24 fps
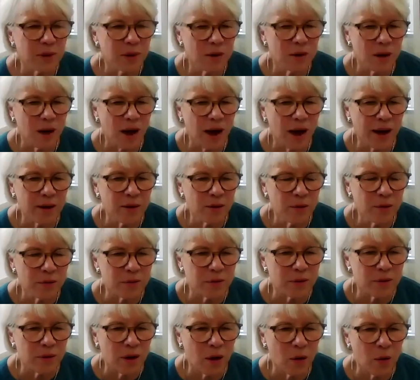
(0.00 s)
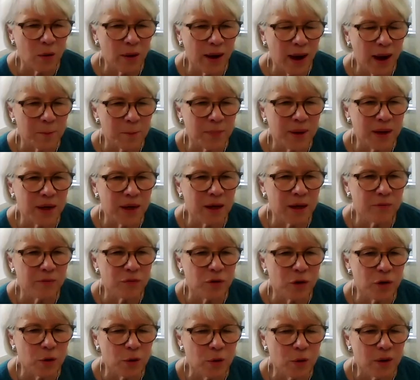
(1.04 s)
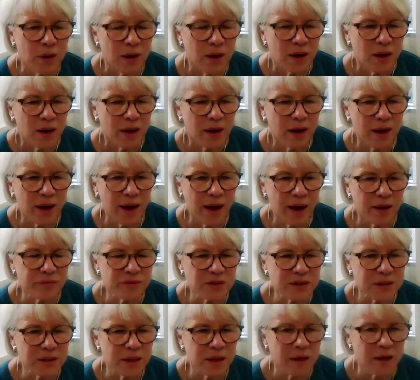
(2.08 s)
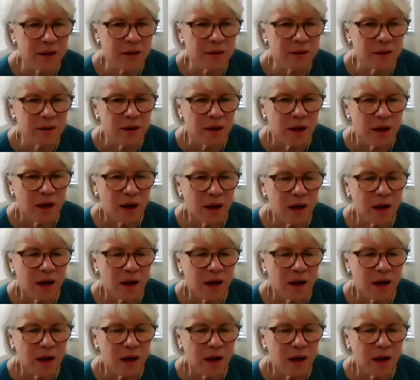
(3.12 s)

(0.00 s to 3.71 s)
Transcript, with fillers: you know, I don't know how many of you have seen